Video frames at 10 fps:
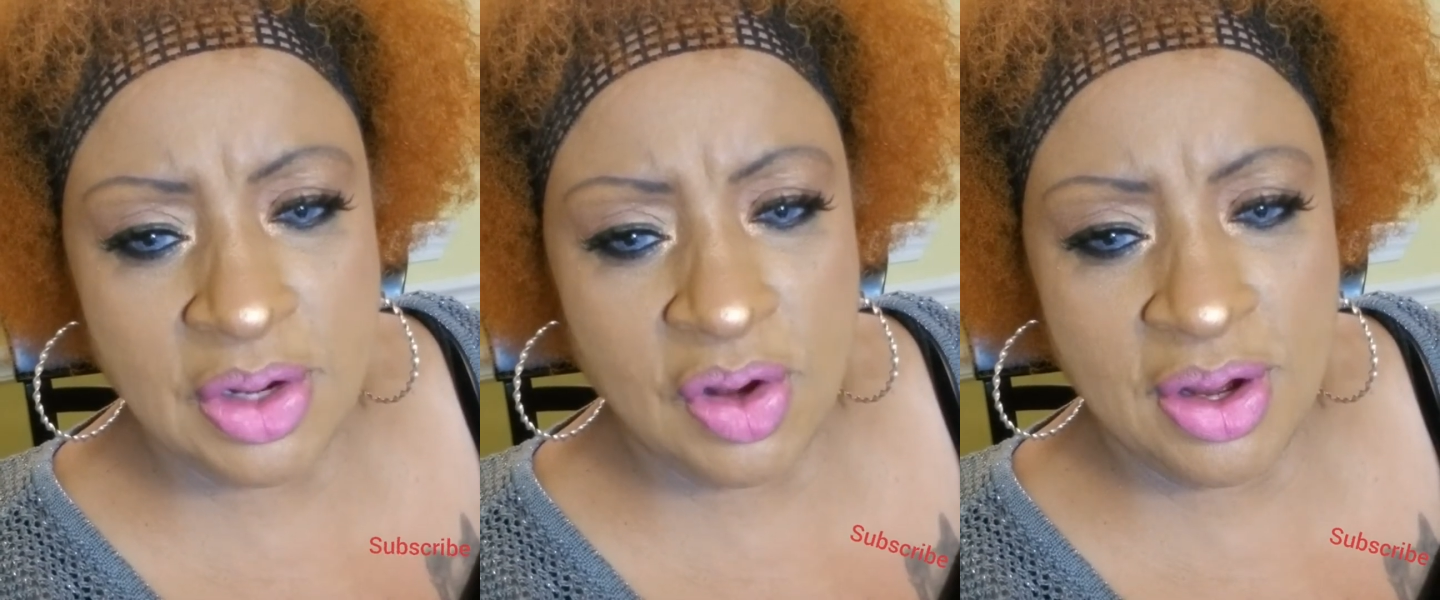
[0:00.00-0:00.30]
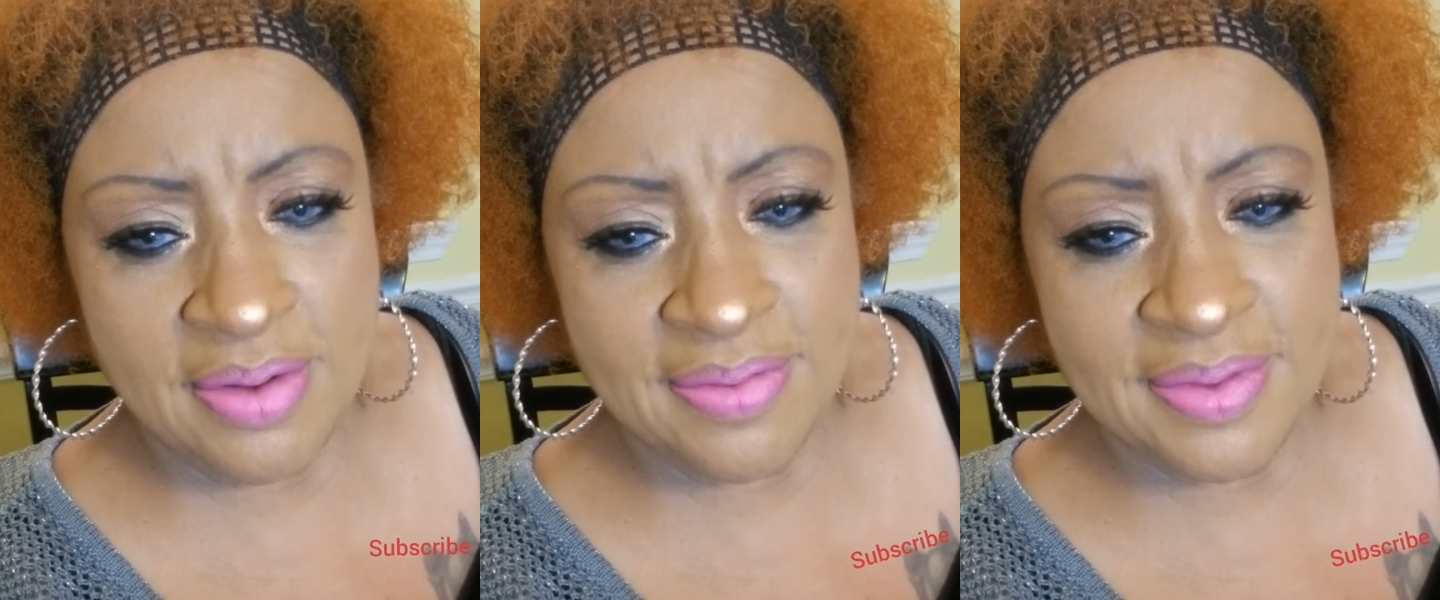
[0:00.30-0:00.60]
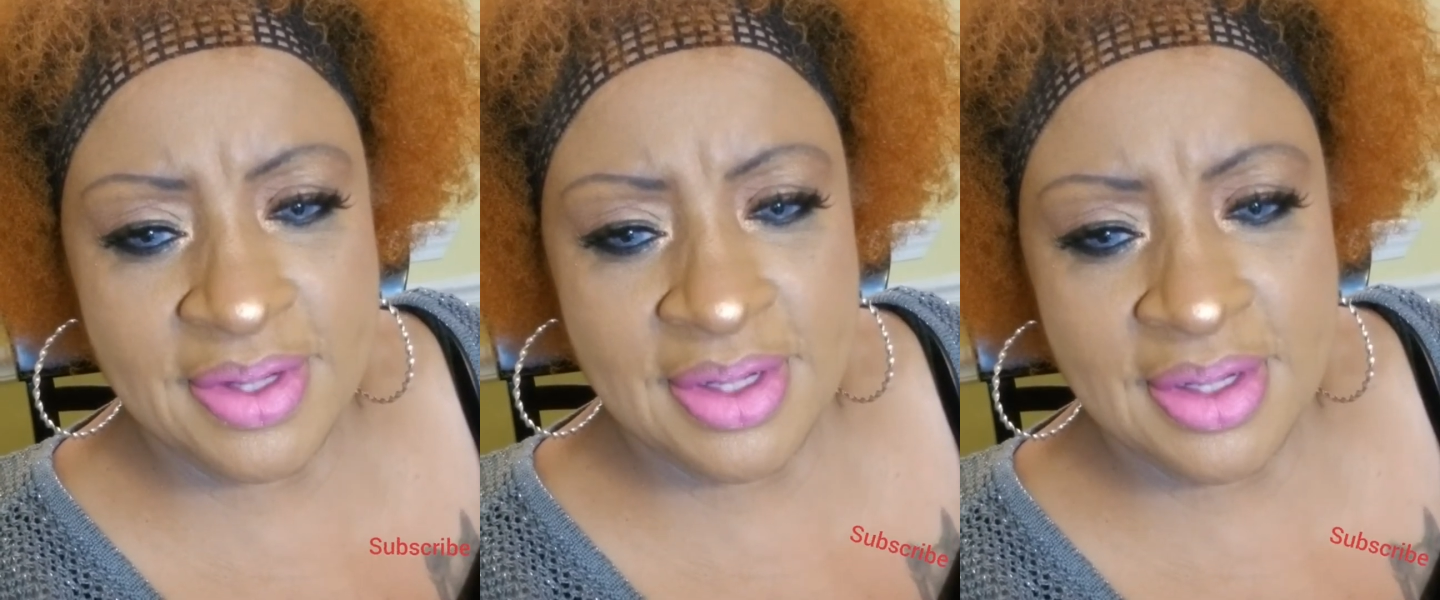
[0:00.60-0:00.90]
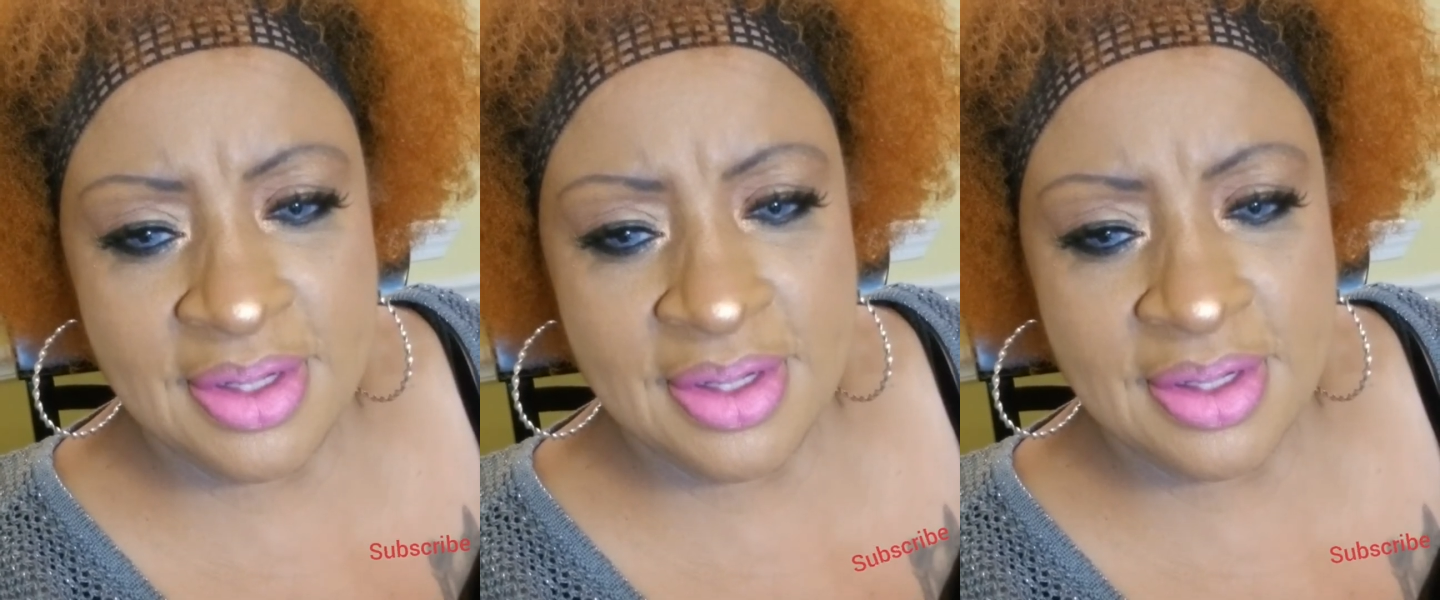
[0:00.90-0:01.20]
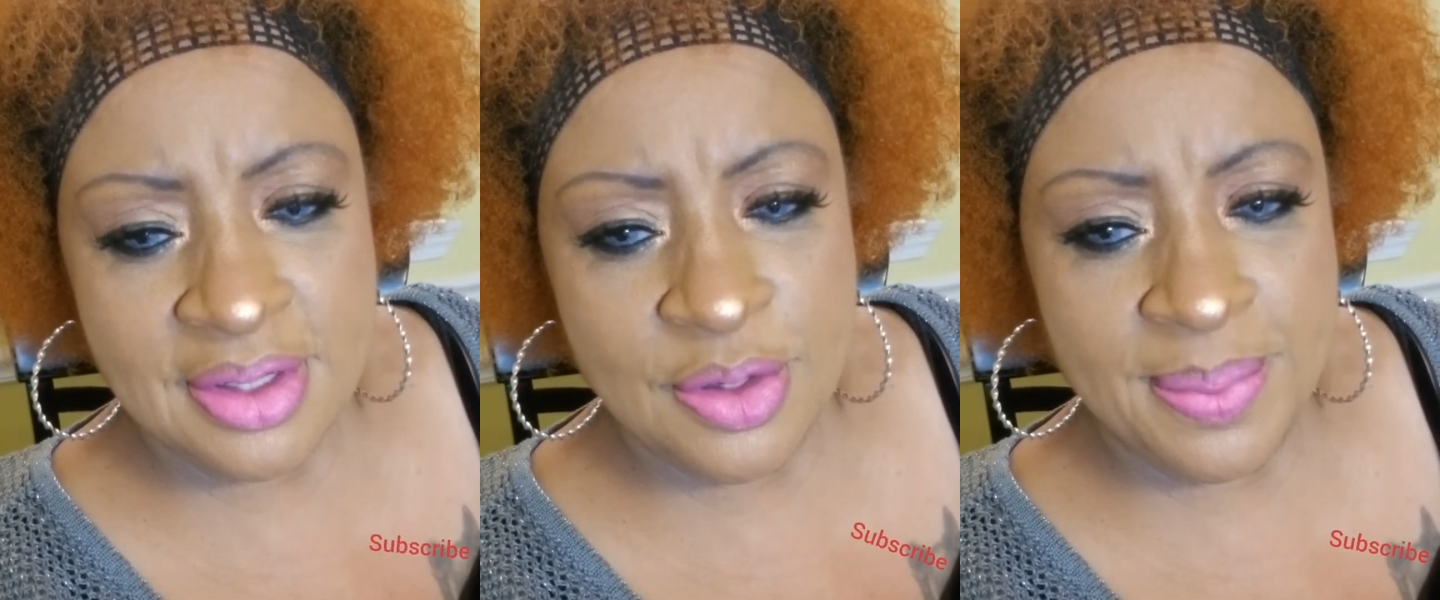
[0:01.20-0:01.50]
off
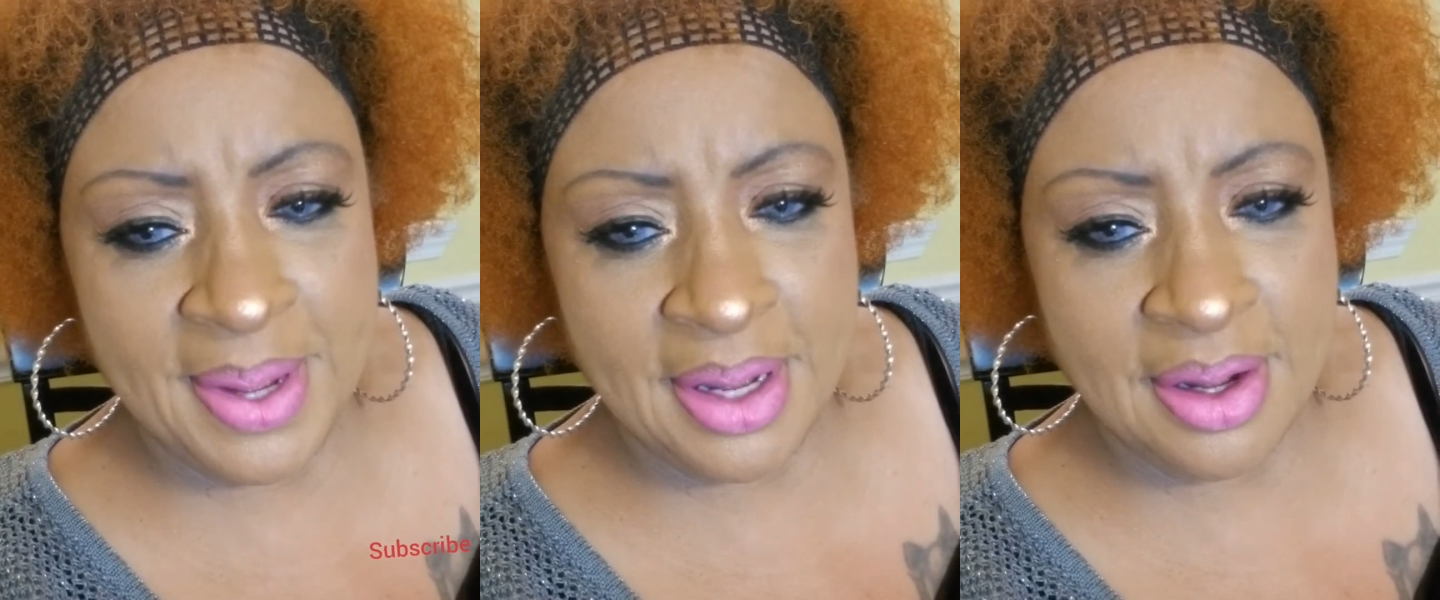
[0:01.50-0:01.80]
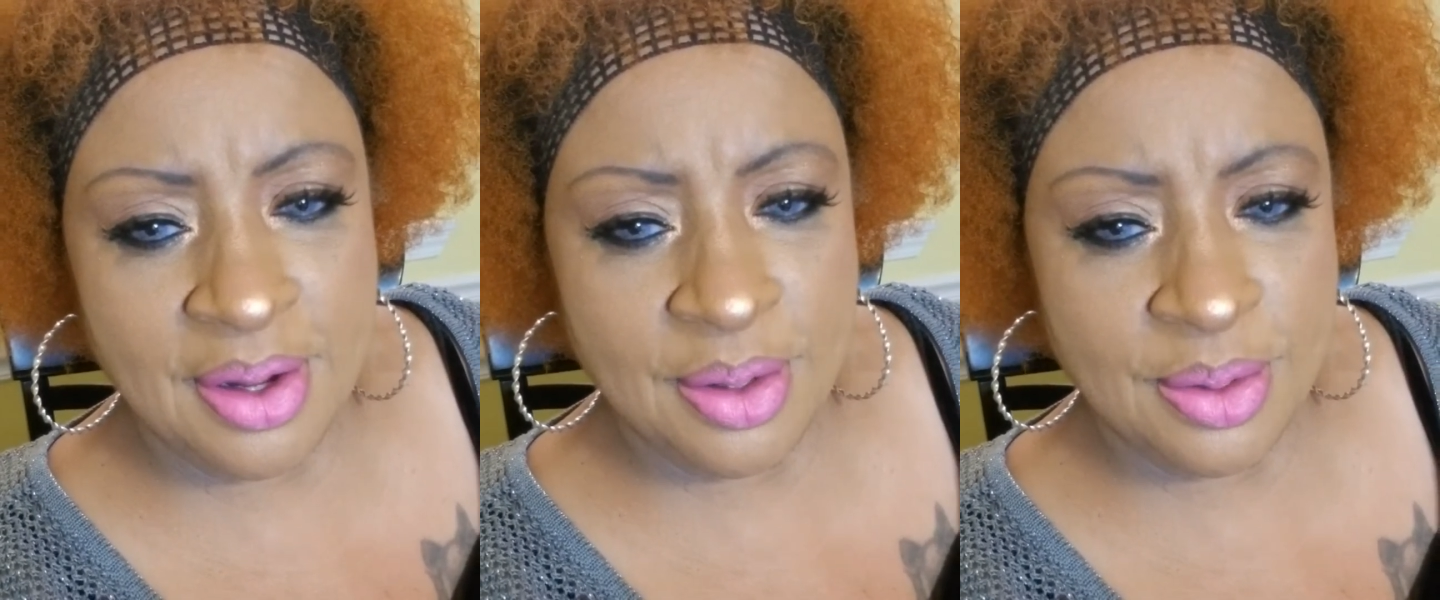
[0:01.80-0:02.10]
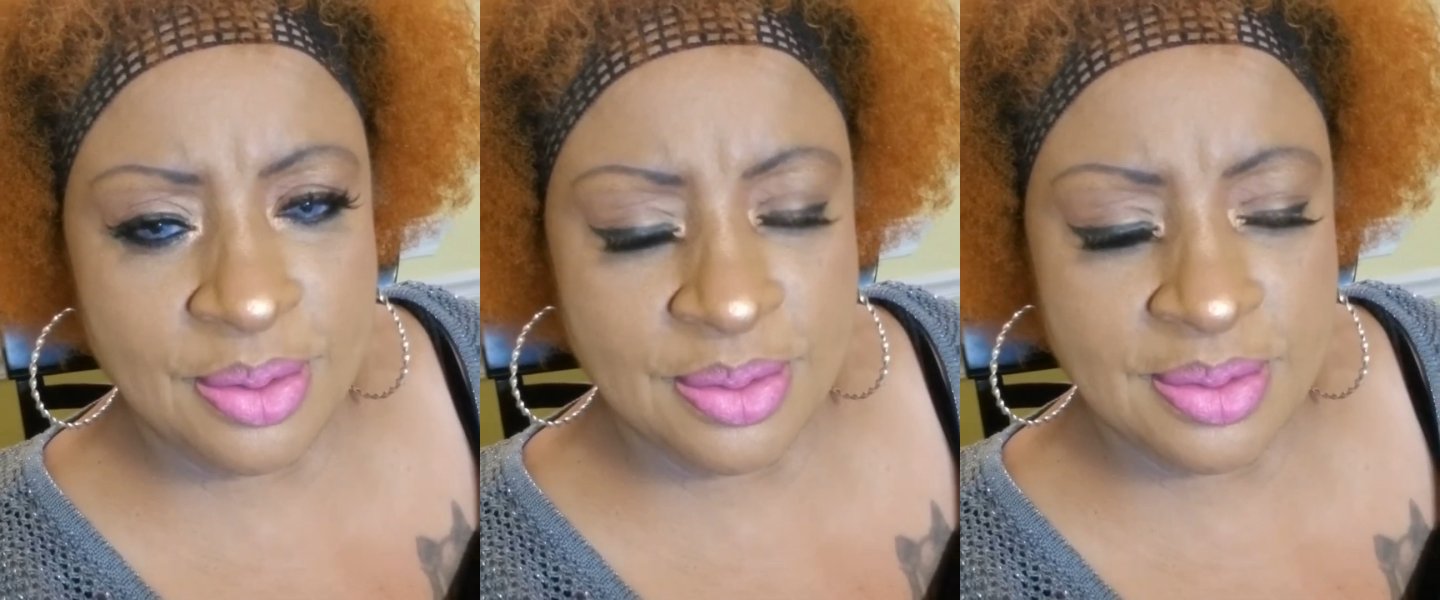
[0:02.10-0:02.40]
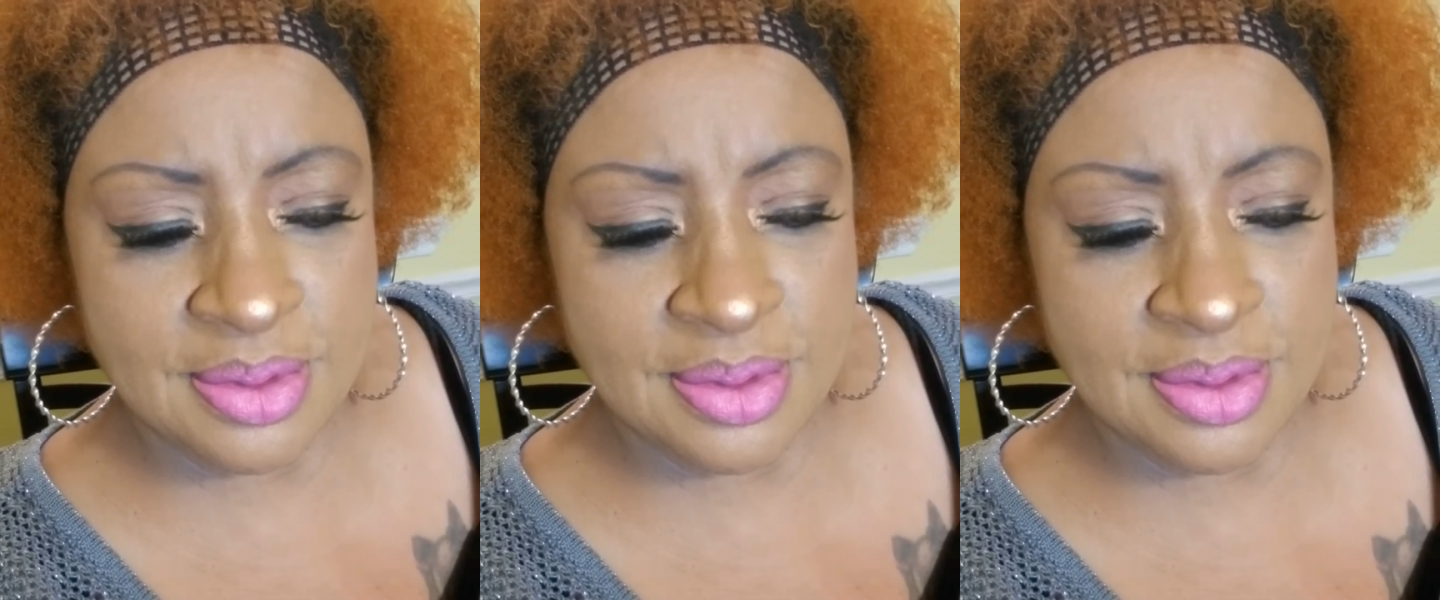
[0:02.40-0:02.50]
coupon code.